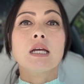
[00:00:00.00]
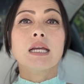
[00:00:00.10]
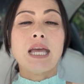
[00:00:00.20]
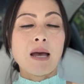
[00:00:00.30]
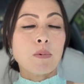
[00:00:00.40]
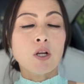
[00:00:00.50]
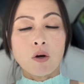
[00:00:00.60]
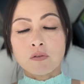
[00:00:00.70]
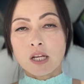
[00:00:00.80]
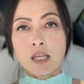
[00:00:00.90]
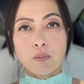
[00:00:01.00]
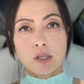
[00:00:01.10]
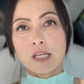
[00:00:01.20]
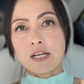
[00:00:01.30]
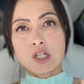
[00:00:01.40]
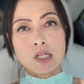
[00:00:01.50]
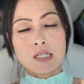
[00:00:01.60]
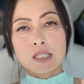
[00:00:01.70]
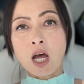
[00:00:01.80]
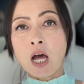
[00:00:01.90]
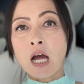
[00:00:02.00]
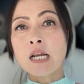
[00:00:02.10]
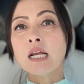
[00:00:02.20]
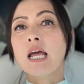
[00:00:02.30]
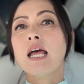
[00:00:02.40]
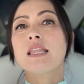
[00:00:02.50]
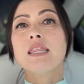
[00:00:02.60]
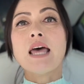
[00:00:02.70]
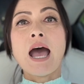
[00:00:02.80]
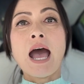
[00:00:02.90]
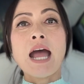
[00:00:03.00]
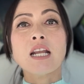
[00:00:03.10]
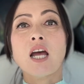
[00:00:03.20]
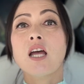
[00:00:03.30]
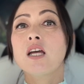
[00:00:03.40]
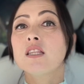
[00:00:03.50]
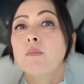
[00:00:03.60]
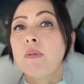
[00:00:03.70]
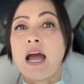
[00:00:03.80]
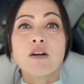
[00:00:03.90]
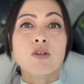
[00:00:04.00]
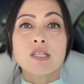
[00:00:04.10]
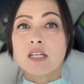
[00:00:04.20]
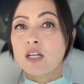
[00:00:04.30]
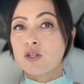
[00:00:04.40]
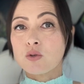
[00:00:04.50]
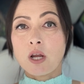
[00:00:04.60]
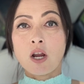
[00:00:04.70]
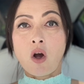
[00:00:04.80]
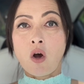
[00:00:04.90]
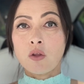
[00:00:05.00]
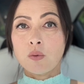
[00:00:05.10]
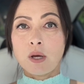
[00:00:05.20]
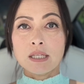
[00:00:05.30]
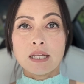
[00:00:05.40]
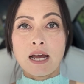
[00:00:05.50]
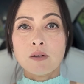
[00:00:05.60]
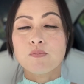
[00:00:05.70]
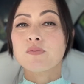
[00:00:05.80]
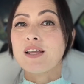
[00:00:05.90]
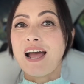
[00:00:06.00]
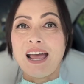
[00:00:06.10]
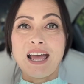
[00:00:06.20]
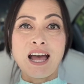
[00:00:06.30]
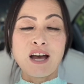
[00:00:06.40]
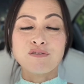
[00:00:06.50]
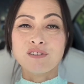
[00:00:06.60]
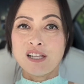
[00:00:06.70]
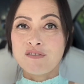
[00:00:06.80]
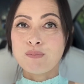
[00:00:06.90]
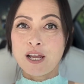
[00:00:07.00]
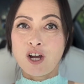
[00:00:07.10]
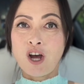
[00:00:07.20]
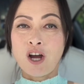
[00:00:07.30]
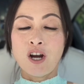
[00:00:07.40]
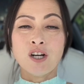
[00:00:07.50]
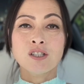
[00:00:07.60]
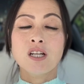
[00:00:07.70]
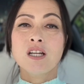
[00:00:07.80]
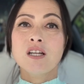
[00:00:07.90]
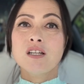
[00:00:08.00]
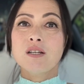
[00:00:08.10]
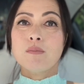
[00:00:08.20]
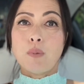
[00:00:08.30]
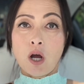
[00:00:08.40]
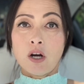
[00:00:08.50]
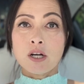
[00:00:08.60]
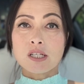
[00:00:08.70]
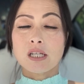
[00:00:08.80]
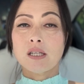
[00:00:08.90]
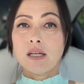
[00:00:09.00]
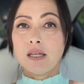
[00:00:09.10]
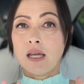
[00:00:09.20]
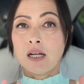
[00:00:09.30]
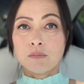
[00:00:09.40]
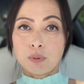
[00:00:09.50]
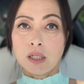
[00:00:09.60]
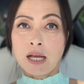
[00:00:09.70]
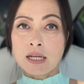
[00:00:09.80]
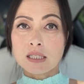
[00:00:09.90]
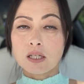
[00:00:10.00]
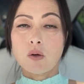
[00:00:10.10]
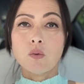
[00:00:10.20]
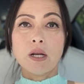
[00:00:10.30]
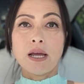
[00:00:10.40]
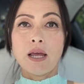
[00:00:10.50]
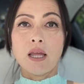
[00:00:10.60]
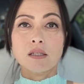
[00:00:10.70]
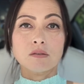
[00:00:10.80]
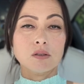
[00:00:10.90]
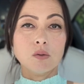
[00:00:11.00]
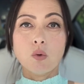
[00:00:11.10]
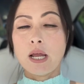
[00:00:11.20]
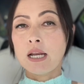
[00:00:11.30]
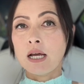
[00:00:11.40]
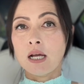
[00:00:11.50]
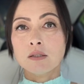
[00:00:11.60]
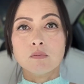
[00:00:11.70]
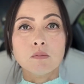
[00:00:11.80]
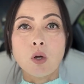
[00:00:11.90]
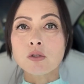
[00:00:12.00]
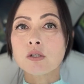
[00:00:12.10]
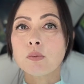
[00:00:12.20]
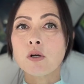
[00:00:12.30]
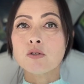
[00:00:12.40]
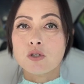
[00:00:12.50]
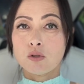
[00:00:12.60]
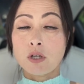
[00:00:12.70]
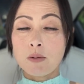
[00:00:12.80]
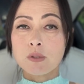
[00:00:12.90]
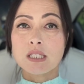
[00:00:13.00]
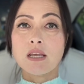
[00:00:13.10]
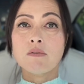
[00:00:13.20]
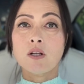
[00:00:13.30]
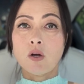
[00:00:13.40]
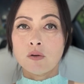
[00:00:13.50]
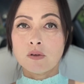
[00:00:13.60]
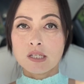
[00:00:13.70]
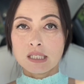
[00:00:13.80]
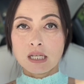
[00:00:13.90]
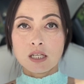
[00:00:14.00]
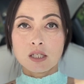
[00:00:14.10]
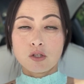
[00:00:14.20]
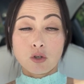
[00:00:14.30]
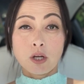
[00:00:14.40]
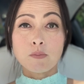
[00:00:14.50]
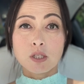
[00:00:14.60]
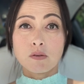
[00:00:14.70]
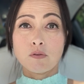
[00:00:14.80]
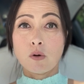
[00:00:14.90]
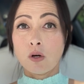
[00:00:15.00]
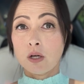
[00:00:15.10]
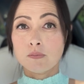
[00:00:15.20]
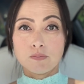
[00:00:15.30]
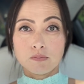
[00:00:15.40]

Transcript: cabin overheat protection is on, that the battery is going to drain all the way down. I have left my car parked and unplugged when I when on um, multiple trips, even overseas trips for